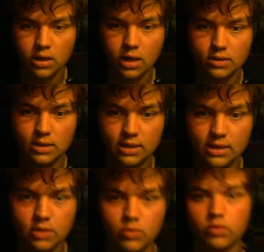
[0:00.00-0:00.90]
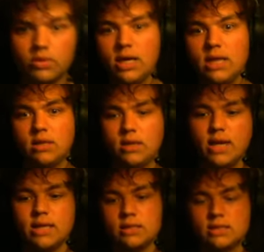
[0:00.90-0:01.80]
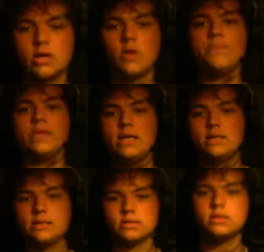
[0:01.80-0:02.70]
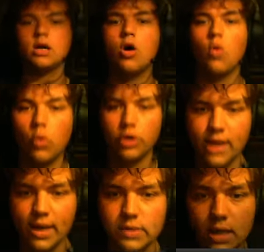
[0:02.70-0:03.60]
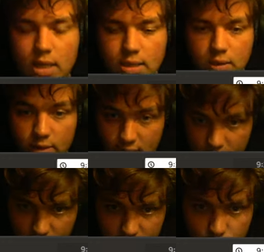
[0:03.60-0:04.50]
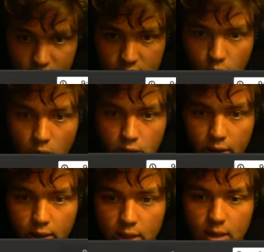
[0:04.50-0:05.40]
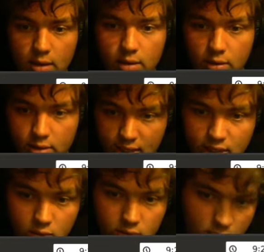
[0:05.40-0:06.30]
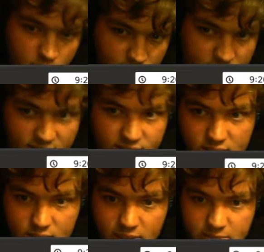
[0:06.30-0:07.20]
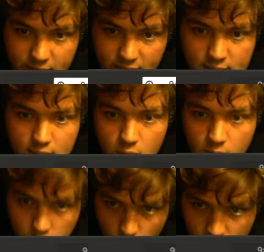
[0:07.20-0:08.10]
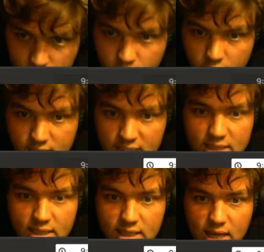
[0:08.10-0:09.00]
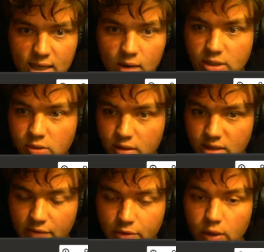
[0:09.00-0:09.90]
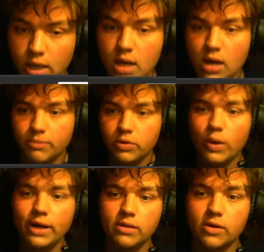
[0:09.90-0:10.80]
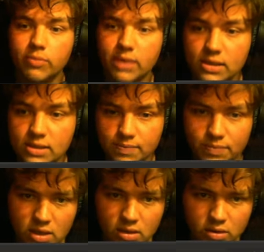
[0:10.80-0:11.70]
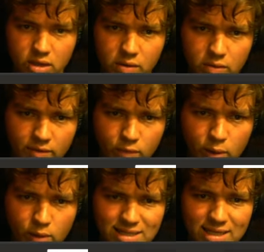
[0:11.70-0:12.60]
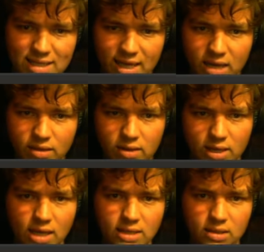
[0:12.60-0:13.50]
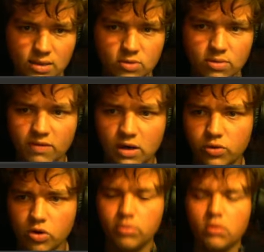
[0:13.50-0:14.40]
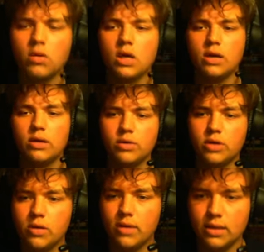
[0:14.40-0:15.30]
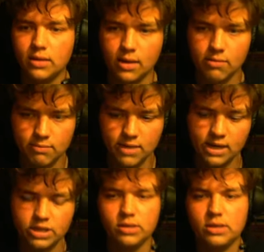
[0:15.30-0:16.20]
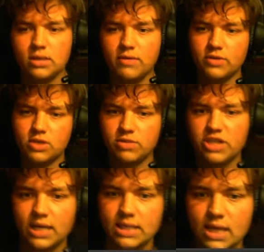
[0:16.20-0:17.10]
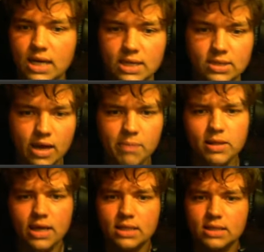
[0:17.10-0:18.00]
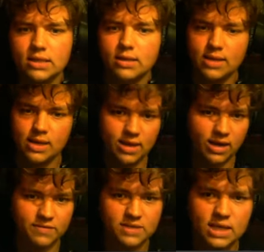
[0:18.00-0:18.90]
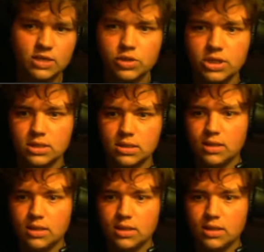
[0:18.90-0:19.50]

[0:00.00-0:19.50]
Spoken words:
cutted, and then rook d8 in the end. So it doesn't work out. So that is the reason why taking on a7 is bad. So white took on c6, and now I took on f3. But why though? Because if once I take, the king starts to be vulnerable, and might actually suffer some checks. So I played then knight f6, which is